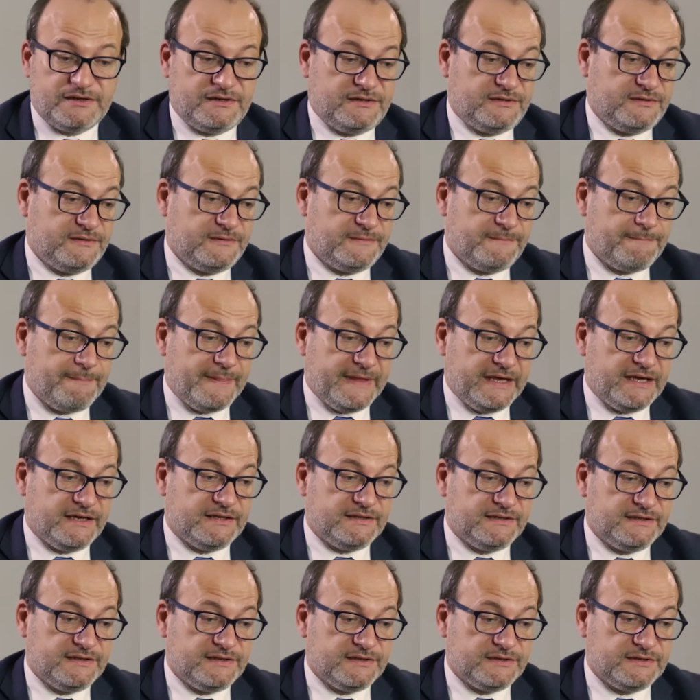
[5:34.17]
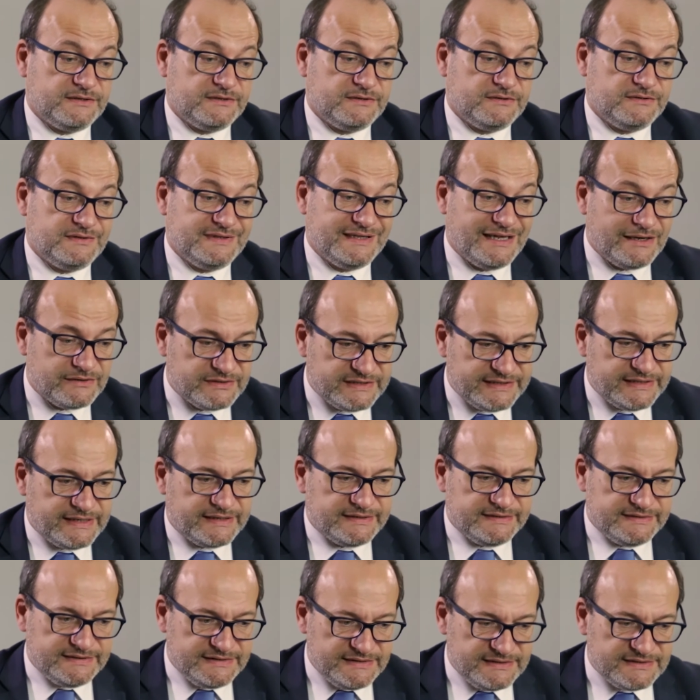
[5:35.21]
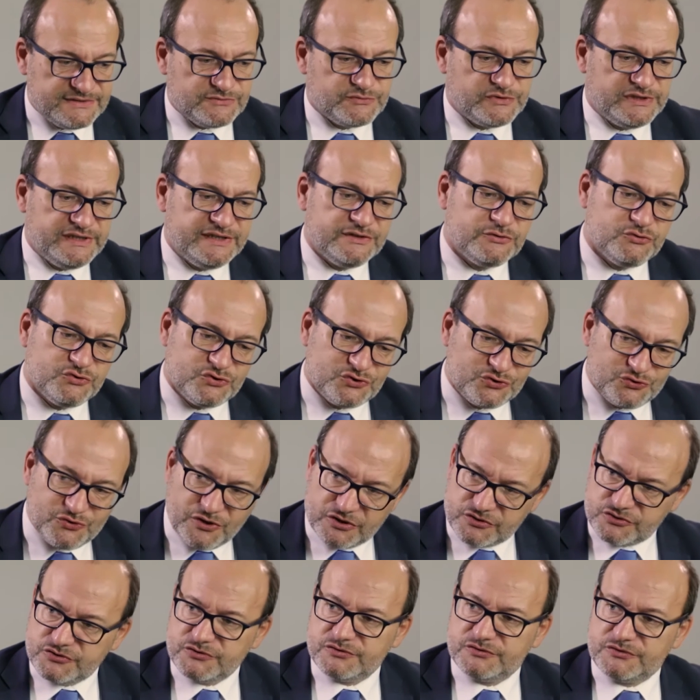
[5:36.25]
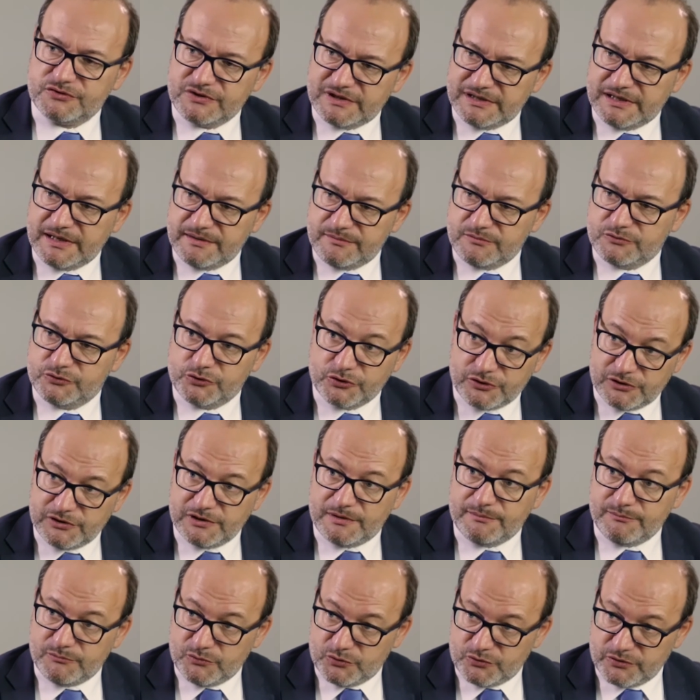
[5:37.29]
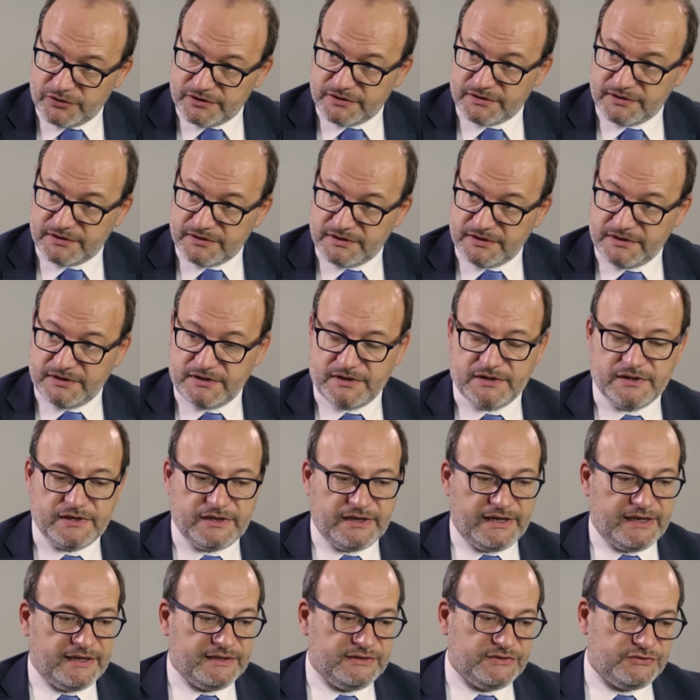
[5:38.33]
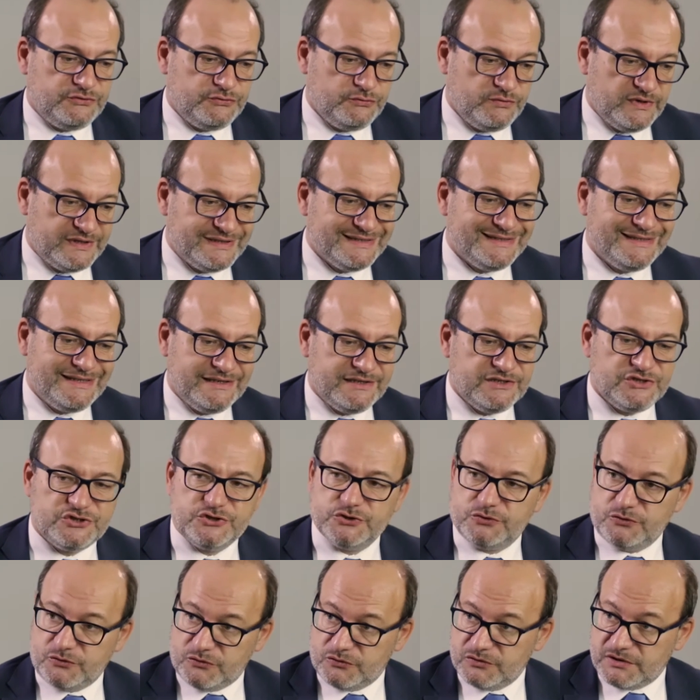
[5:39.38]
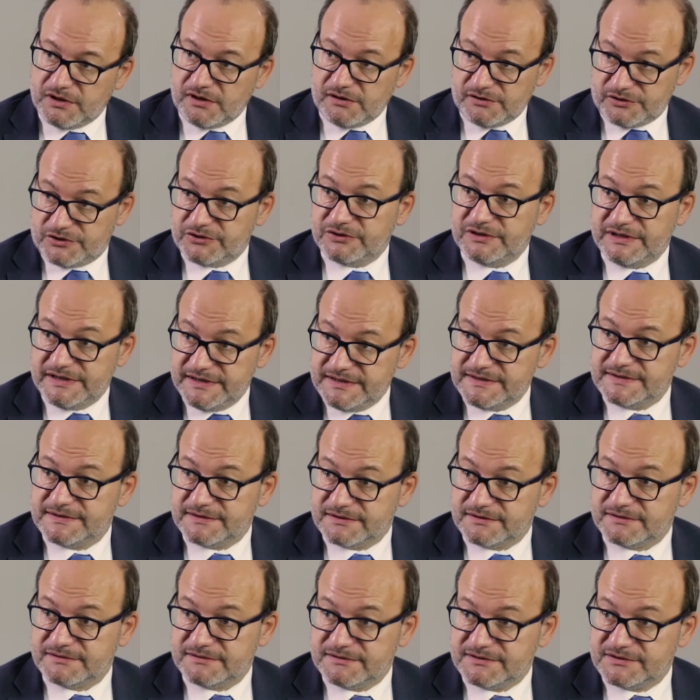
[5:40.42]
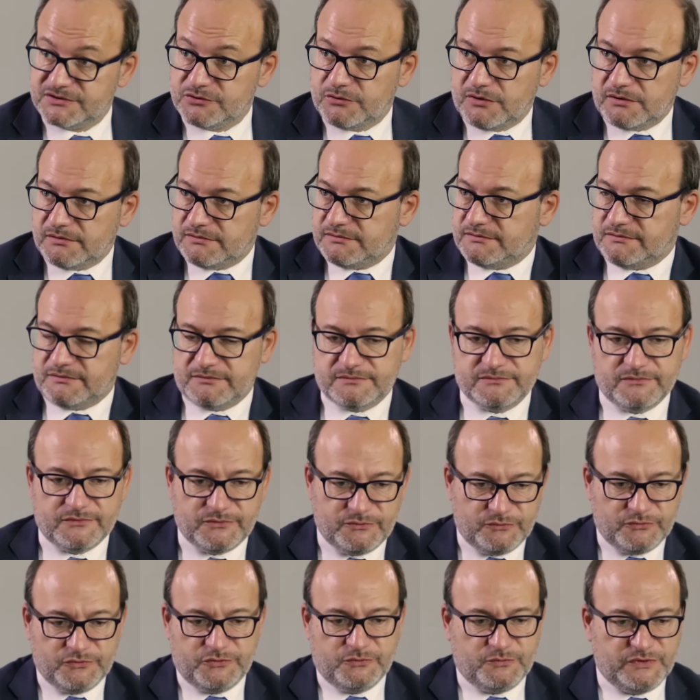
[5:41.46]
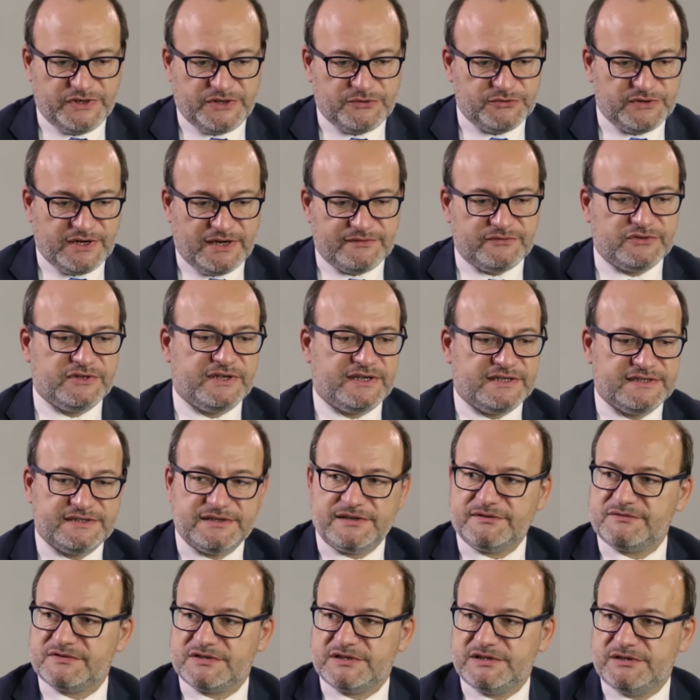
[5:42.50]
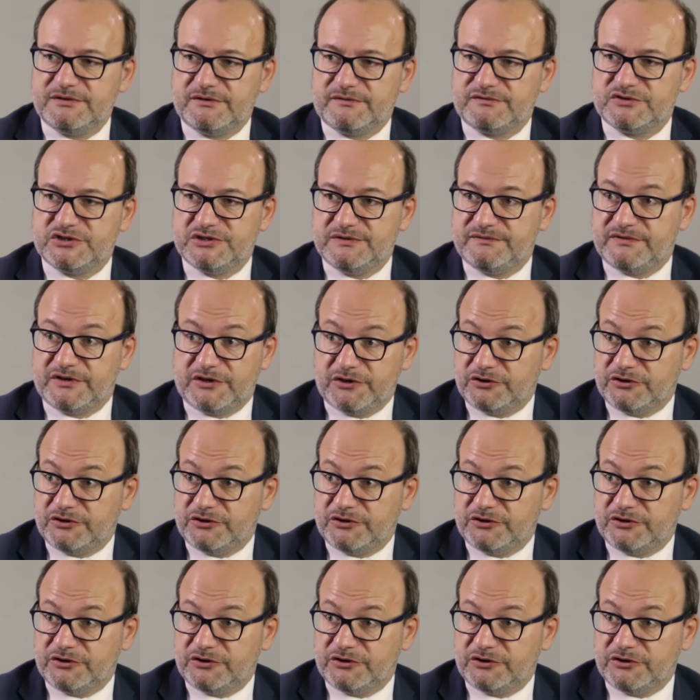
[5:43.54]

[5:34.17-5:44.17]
Now the idea is really to structure the club more and to engage all our colleagues. So we could have an IDFC of chief